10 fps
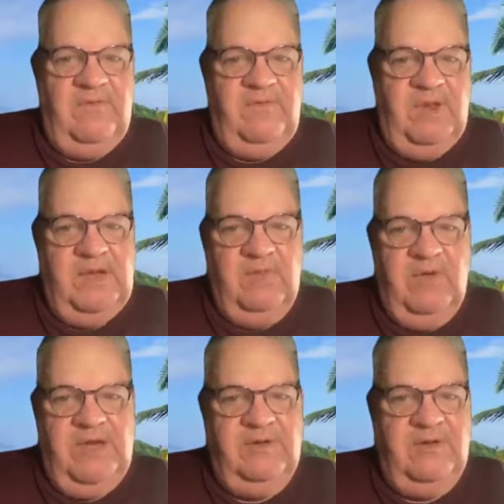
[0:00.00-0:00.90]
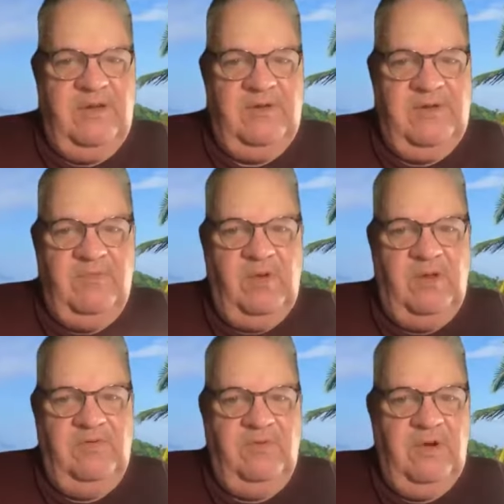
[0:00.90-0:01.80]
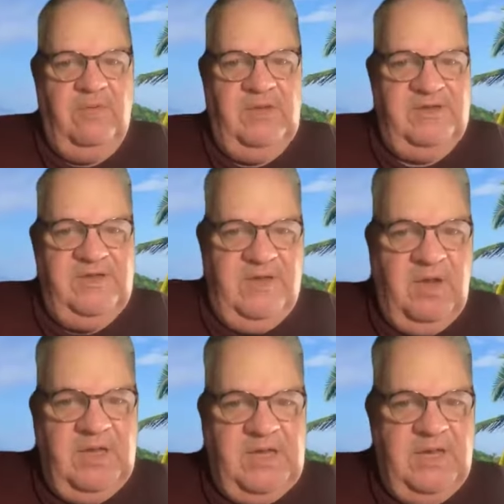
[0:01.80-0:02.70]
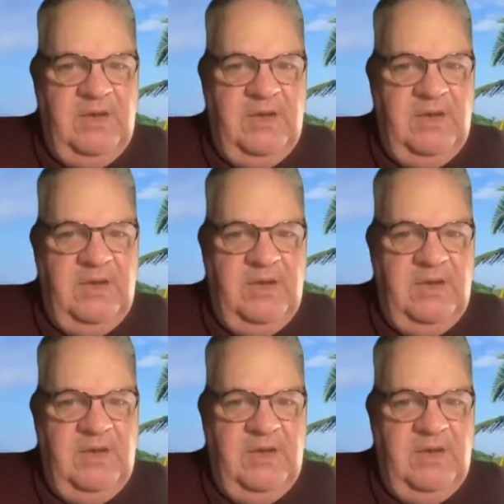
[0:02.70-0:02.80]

And then he went into the temple and tore up the temple again.